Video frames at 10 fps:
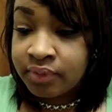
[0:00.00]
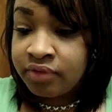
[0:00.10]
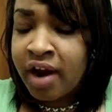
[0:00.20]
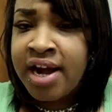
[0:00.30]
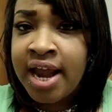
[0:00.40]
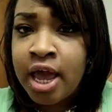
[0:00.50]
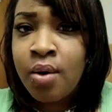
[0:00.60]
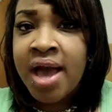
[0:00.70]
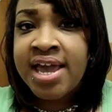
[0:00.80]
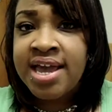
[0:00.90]
Right now,
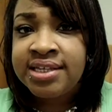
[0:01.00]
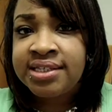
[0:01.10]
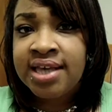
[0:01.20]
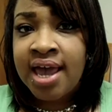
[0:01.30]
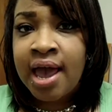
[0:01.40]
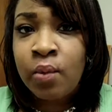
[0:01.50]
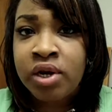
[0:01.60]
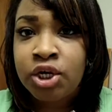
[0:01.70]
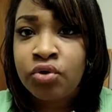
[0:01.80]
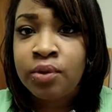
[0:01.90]
I can't say I
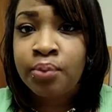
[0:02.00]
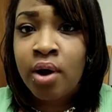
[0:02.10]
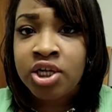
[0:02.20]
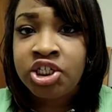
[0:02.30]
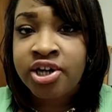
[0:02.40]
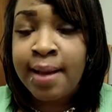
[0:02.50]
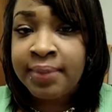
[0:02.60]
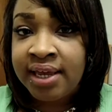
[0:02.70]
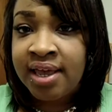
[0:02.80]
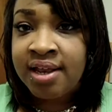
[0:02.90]
want to do the bra strap
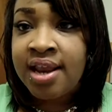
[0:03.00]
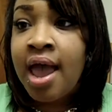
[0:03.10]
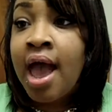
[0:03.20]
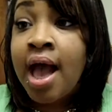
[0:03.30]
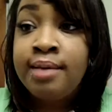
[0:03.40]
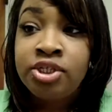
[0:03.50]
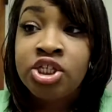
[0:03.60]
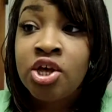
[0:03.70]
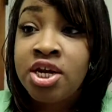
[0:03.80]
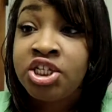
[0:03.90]
length. I'm just
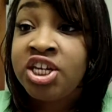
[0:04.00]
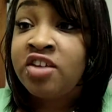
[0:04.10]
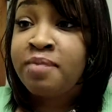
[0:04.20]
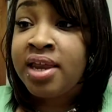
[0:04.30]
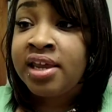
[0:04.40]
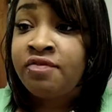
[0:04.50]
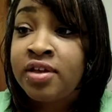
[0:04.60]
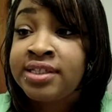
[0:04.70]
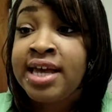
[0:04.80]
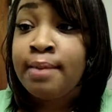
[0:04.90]
going to cheat my length
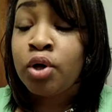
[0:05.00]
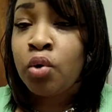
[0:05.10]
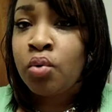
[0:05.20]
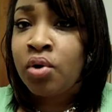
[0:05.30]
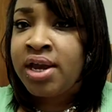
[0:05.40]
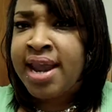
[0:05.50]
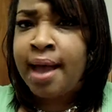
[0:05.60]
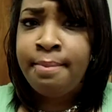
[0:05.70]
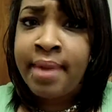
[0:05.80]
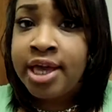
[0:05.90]
as time go on,
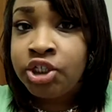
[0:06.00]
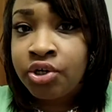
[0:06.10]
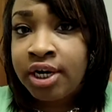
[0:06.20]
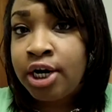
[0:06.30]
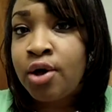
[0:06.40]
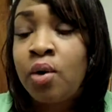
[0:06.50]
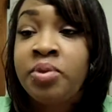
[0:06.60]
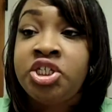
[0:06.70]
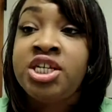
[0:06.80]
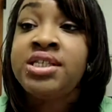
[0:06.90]
not measure it and all,
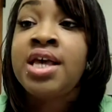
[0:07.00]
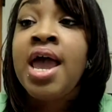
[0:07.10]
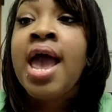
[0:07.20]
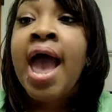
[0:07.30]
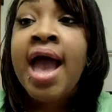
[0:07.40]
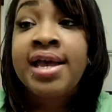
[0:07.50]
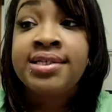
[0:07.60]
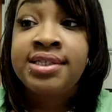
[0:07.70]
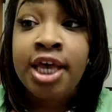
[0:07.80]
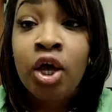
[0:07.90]
but just I
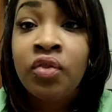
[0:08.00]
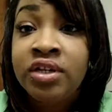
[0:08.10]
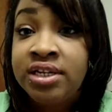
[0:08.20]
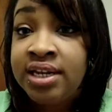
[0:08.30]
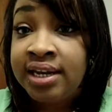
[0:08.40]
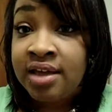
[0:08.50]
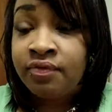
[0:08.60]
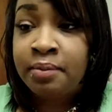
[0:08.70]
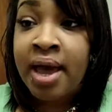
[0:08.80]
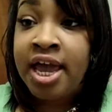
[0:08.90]
can tell the, the length
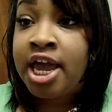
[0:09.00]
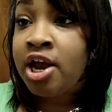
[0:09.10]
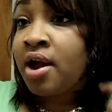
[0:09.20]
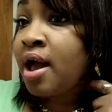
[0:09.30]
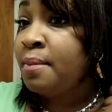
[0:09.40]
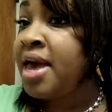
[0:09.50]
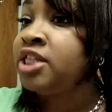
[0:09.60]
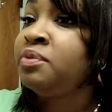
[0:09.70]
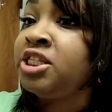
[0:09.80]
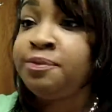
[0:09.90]
of my hair um, as
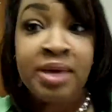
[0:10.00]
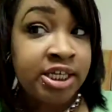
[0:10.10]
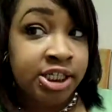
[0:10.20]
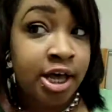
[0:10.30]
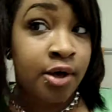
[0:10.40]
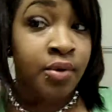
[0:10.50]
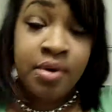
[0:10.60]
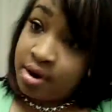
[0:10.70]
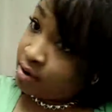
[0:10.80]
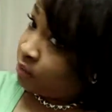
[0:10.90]
we speak. So
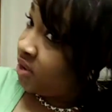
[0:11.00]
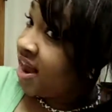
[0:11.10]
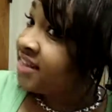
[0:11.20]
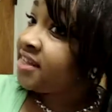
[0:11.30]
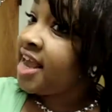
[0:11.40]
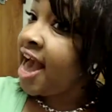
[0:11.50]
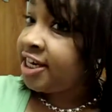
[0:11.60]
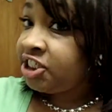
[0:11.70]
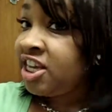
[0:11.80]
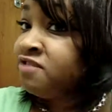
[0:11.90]
when I say I
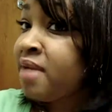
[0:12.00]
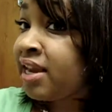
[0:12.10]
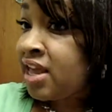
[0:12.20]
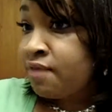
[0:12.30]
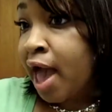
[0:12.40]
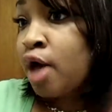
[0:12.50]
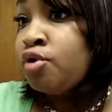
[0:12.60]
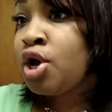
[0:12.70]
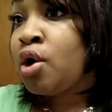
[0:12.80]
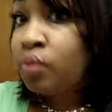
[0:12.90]
achieve my length, I'll
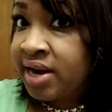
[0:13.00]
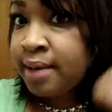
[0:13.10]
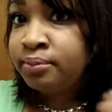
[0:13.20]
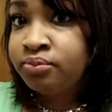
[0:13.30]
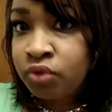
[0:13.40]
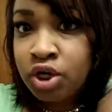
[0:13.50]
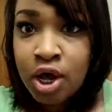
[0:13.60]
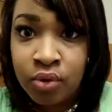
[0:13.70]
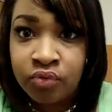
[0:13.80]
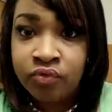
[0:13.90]
know when I'm, you
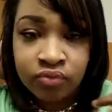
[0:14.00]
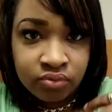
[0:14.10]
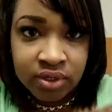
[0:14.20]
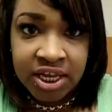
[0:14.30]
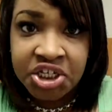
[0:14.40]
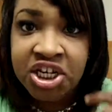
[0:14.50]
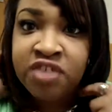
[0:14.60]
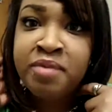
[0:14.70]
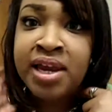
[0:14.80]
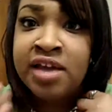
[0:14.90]
know,
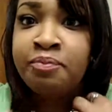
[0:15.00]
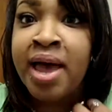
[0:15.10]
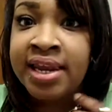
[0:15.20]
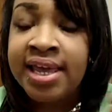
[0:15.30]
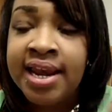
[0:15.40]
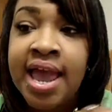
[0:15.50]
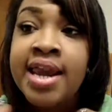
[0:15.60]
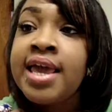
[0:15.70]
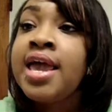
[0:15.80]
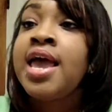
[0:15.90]
achieve my length by looking at
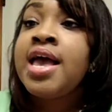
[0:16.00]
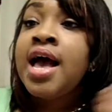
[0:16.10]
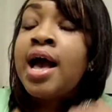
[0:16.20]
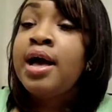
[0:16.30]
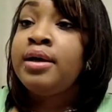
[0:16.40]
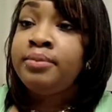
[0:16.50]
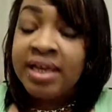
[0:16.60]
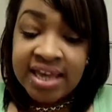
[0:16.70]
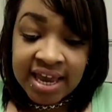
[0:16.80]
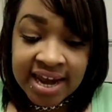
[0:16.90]
it. Um,
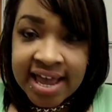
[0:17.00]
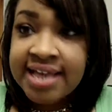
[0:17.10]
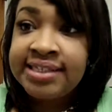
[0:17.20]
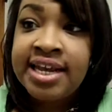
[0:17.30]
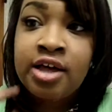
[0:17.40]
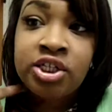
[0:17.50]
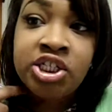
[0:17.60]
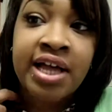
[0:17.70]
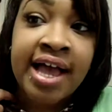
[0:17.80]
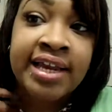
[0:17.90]
again, like I said, I'll,
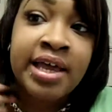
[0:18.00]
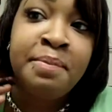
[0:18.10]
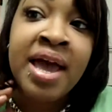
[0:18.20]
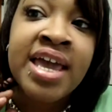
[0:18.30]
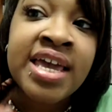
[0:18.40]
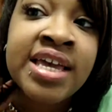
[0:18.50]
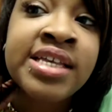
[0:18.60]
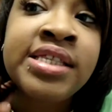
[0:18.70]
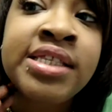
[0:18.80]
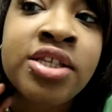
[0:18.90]
I clip my
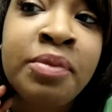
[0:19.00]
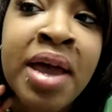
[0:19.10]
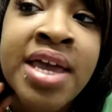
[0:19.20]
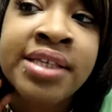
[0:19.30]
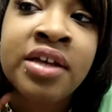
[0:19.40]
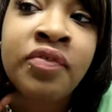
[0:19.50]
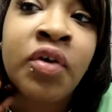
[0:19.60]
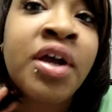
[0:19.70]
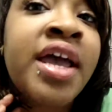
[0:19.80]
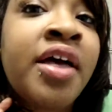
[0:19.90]
ends, so my ends are
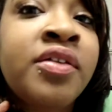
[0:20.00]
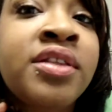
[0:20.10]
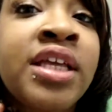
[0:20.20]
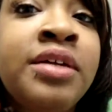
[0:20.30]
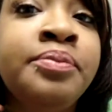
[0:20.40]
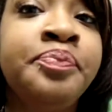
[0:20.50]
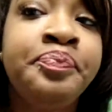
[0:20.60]
very healthy.